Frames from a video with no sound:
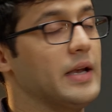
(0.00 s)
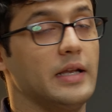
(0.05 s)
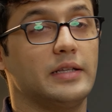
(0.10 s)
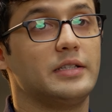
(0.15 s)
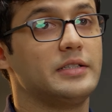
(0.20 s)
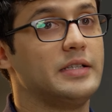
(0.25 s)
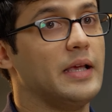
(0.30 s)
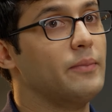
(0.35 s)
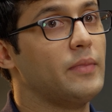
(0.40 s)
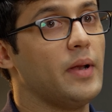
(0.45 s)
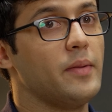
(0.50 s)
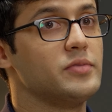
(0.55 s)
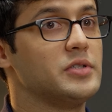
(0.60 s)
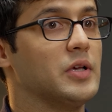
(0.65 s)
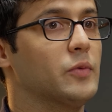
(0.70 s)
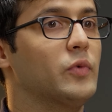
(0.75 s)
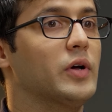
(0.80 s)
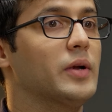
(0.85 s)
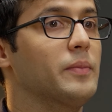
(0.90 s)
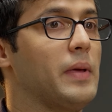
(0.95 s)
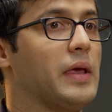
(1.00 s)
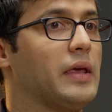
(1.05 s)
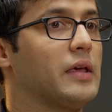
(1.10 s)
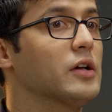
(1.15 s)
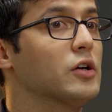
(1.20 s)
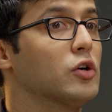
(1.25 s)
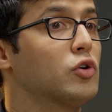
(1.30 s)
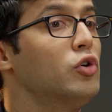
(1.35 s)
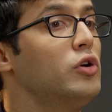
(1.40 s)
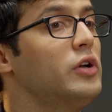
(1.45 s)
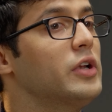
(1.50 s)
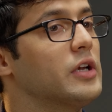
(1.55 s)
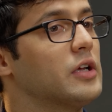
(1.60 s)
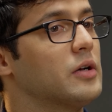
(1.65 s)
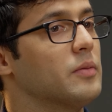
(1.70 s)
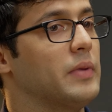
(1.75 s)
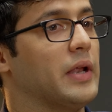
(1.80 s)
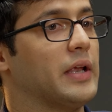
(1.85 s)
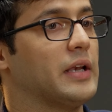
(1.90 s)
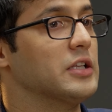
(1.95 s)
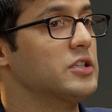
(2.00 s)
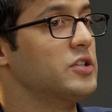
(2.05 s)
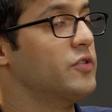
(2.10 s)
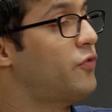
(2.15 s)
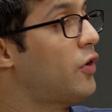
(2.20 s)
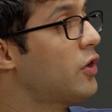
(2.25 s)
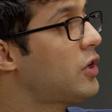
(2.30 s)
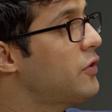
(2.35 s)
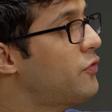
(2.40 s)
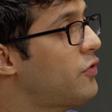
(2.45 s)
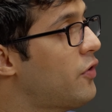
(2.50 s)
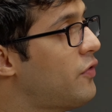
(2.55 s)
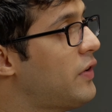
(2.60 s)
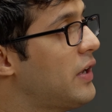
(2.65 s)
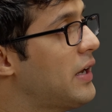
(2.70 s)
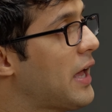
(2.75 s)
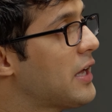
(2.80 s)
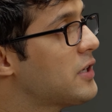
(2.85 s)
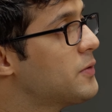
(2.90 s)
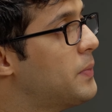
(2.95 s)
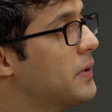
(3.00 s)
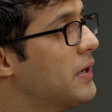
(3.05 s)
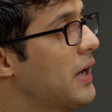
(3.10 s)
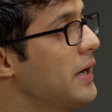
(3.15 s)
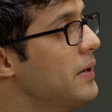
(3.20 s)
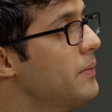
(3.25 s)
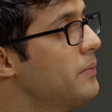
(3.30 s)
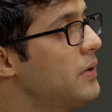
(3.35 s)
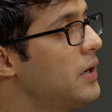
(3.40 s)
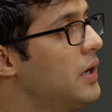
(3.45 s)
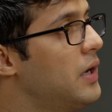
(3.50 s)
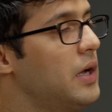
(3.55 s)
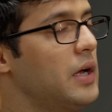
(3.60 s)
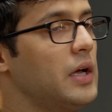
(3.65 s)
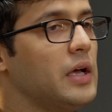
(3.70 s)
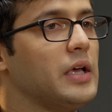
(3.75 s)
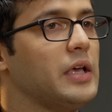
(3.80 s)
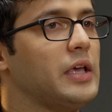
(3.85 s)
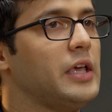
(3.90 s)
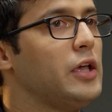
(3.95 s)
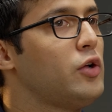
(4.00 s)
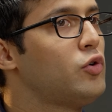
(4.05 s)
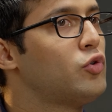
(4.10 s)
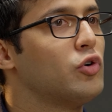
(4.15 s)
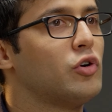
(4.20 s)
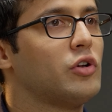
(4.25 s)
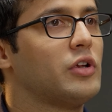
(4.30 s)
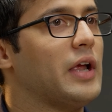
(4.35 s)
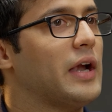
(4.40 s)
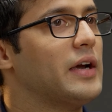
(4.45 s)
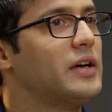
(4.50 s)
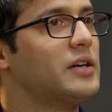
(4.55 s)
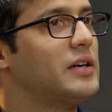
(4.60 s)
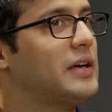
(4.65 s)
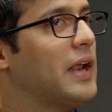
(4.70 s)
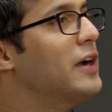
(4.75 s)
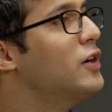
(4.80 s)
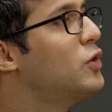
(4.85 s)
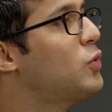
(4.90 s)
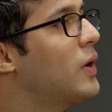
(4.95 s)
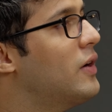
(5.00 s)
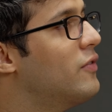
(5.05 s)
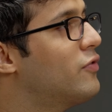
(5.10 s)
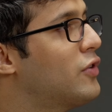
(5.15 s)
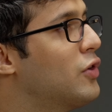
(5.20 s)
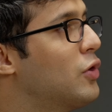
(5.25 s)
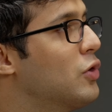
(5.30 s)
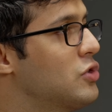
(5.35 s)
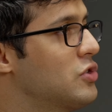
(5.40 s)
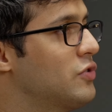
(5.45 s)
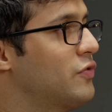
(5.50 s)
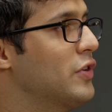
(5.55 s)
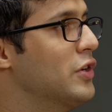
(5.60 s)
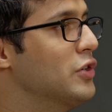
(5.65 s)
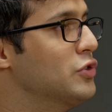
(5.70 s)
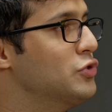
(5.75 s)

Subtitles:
And at the same time, someone making good income, like let's say 40-50 lakhs per annum, he could get 10-12 crores of an